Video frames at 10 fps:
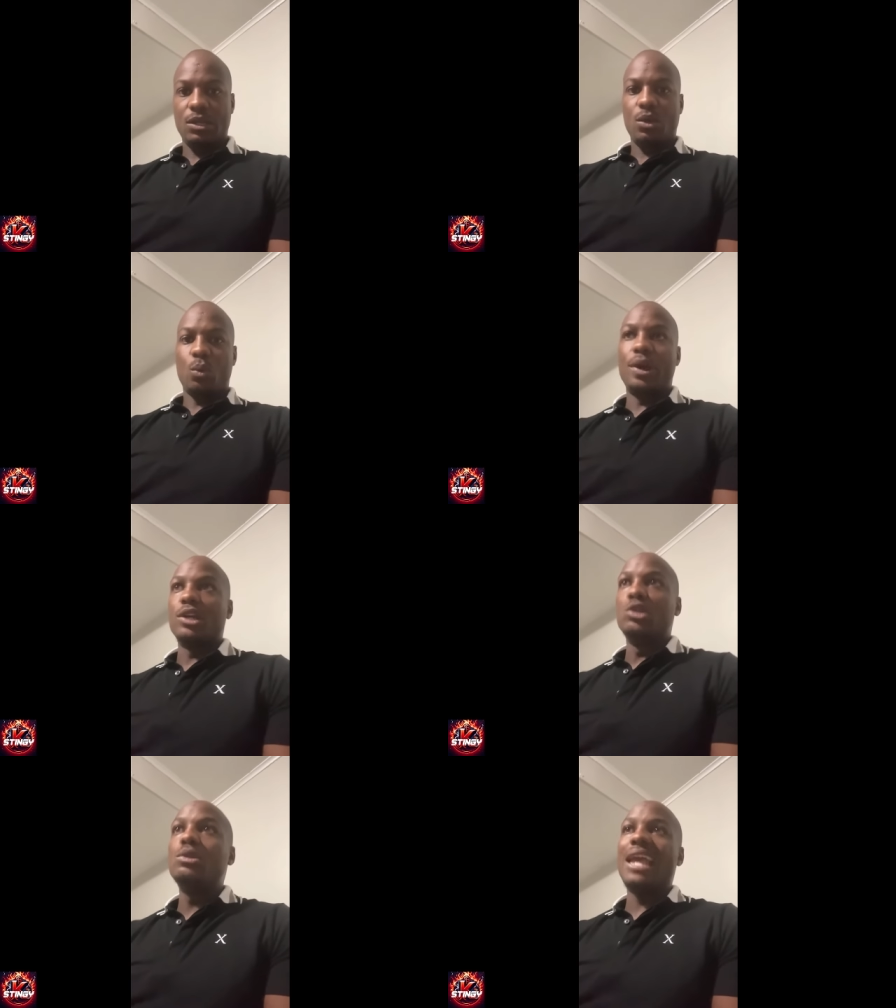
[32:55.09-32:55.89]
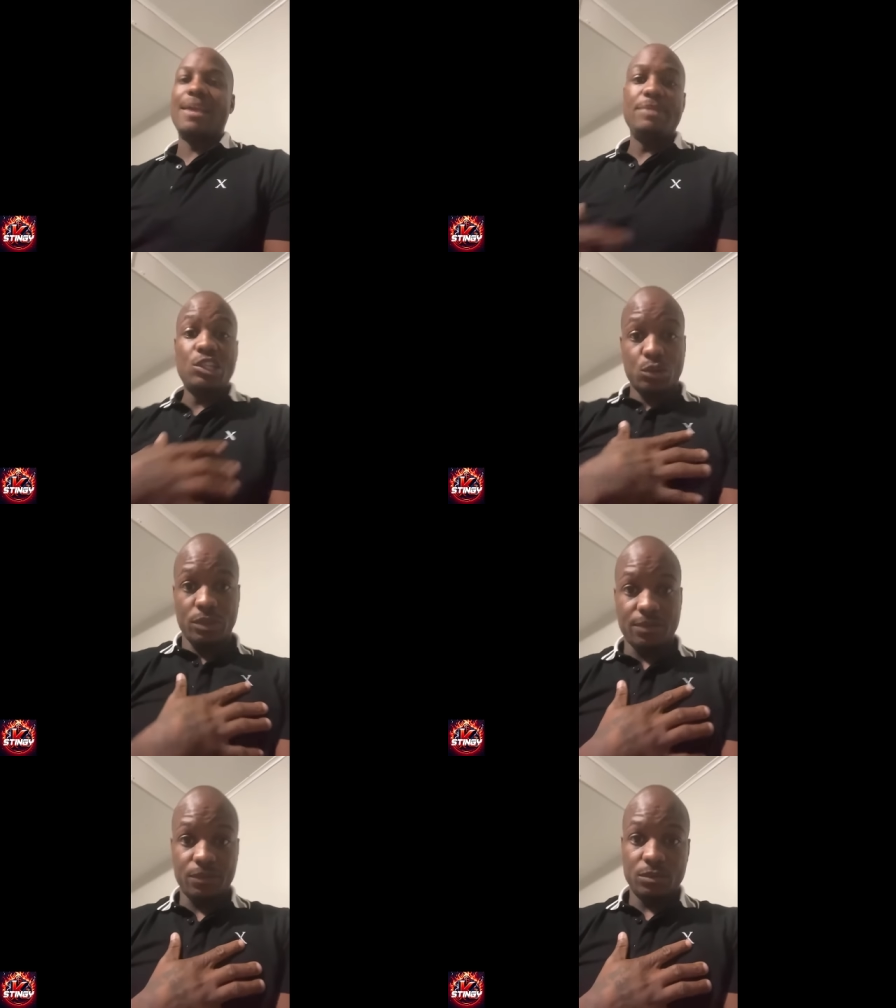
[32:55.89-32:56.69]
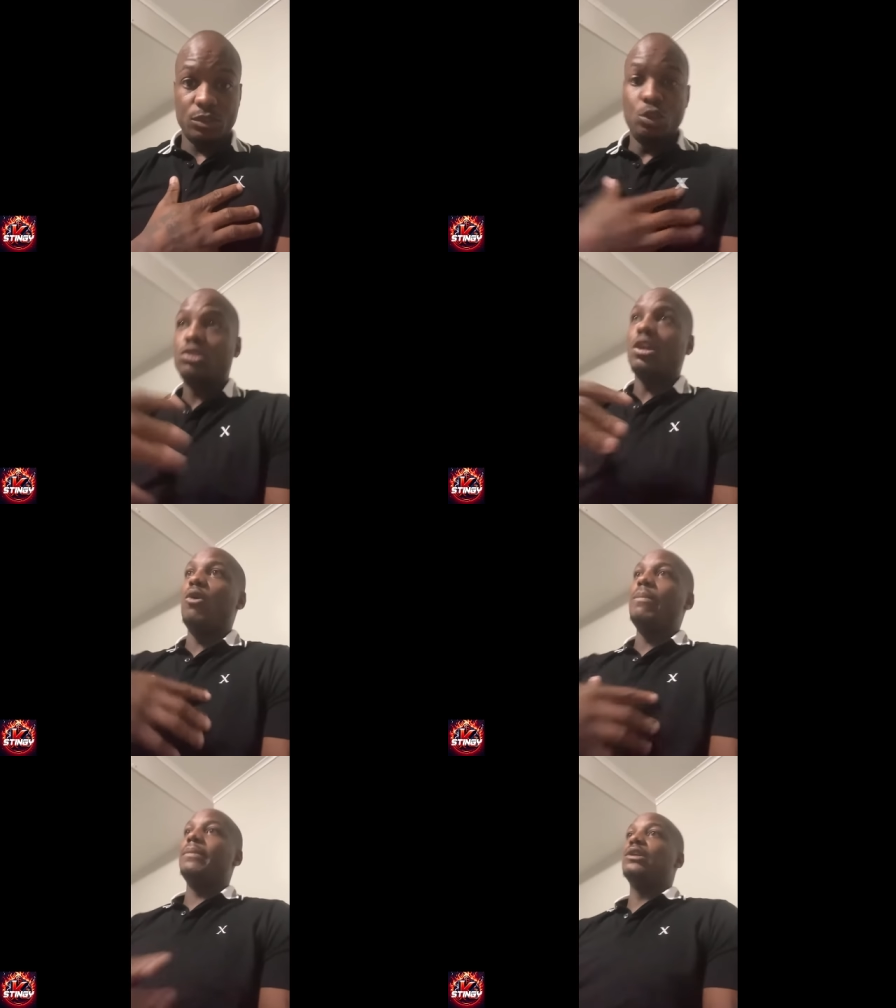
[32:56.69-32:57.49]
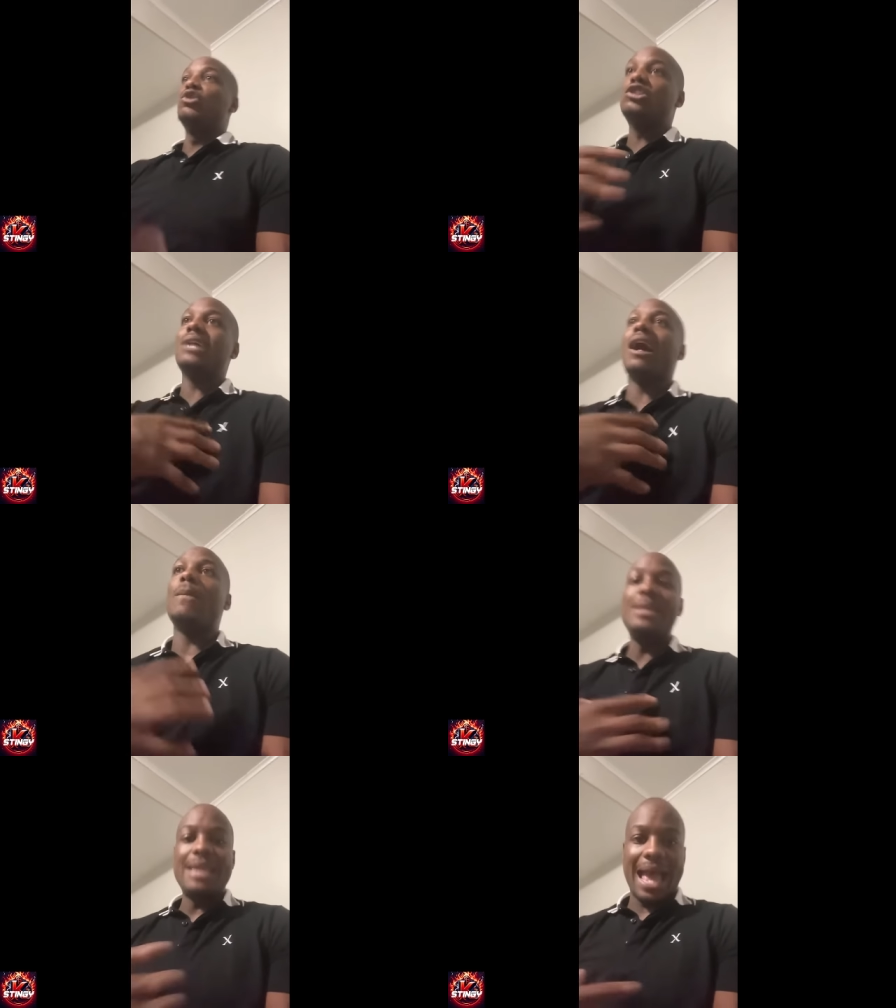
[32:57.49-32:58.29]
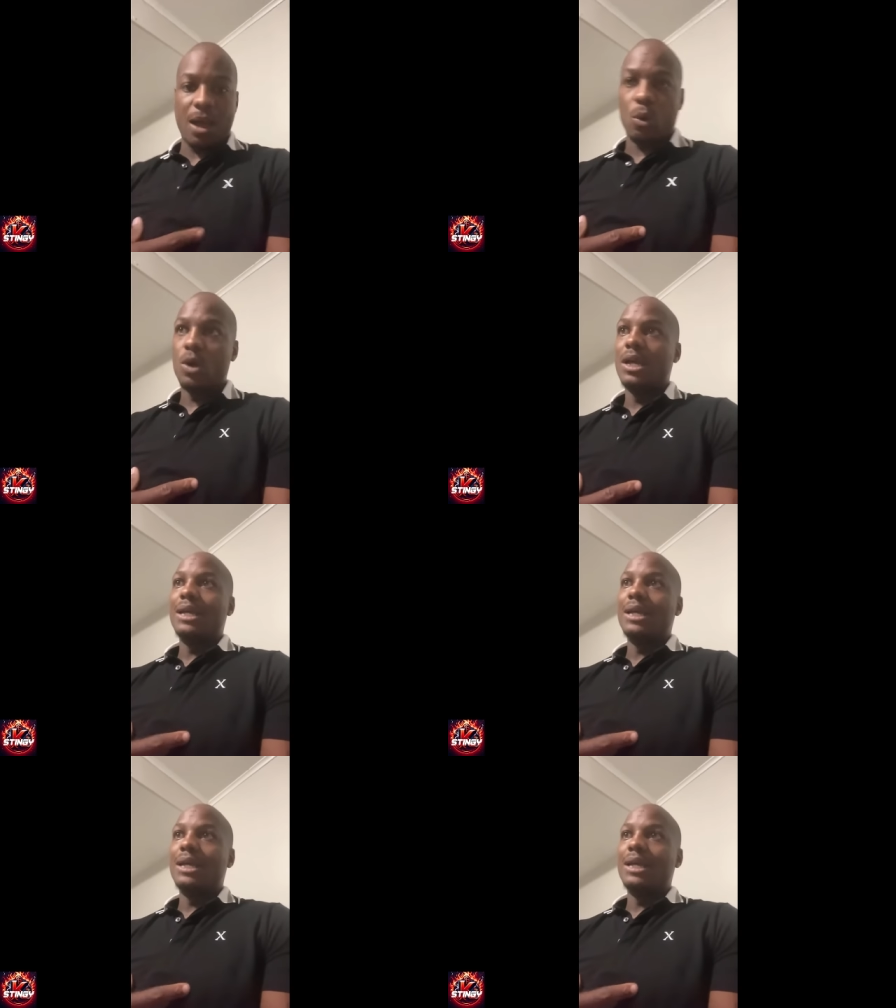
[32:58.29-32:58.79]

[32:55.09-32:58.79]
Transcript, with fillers: Where you gave me strength. You told you taught me how